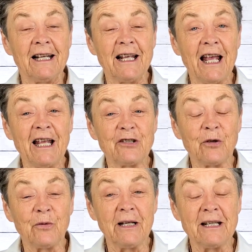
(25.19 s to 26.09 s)
and
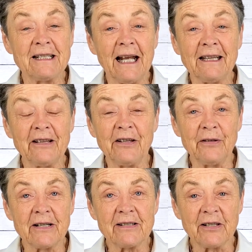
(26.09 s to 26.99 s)
so it's not that they're
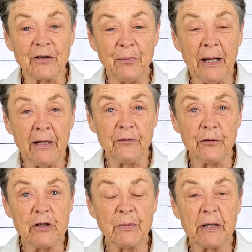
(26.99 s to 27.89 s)
necessarily bad
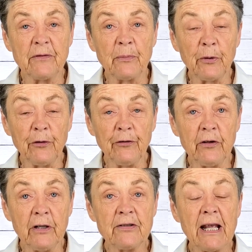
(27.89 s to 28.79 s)
foods, but if a person
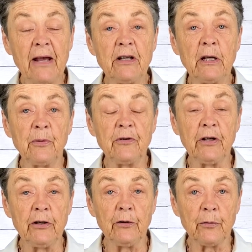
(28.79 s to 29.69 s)
is having a
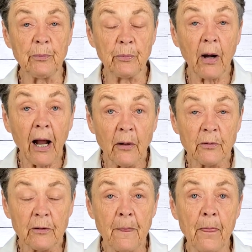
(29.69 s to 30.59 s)
particular
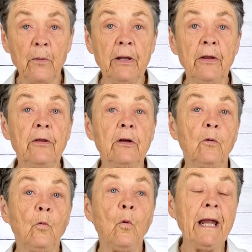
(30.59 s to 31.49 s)
problem with
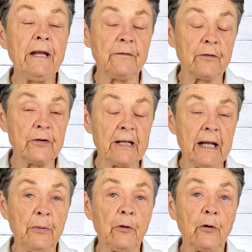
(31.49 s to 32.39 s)
weight, for
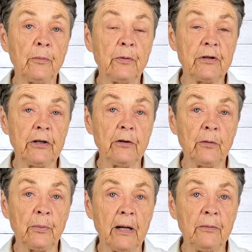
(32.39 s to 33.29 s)
example, or a particular
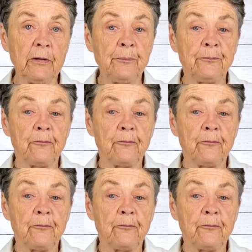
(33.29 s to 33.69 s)
problem